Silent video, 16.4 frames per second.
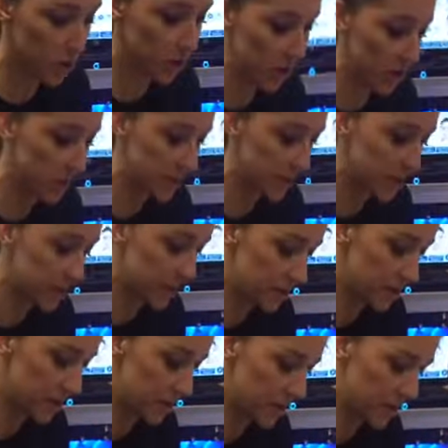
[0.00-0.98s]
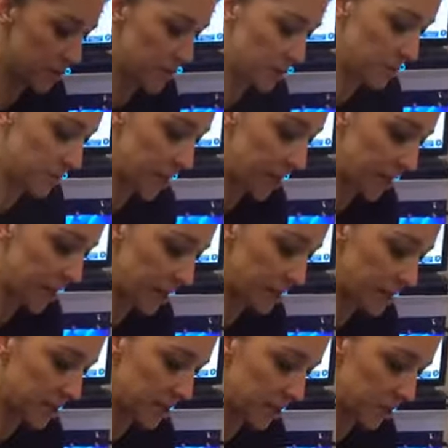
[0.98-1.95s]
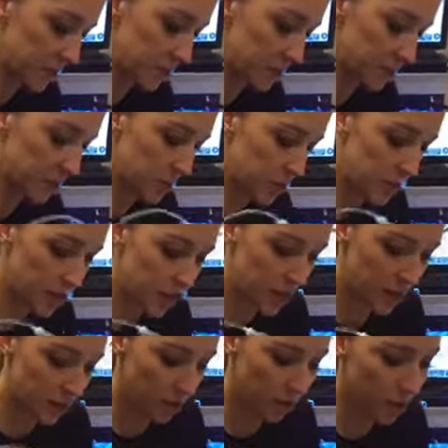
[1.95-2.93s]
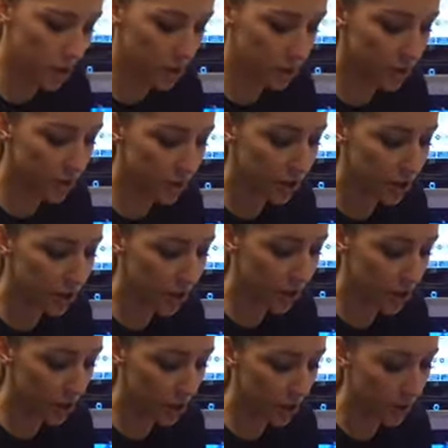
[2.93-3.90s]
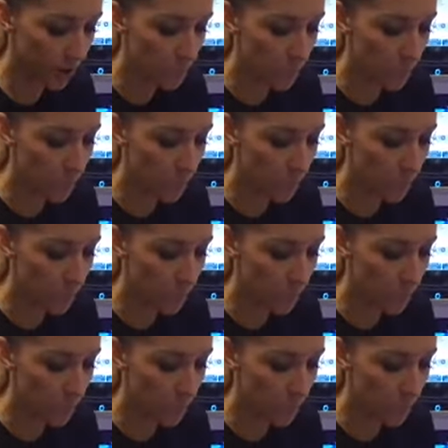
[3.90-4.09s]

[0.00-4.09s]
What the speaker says: as the blackheads on the nose, the longer they're there,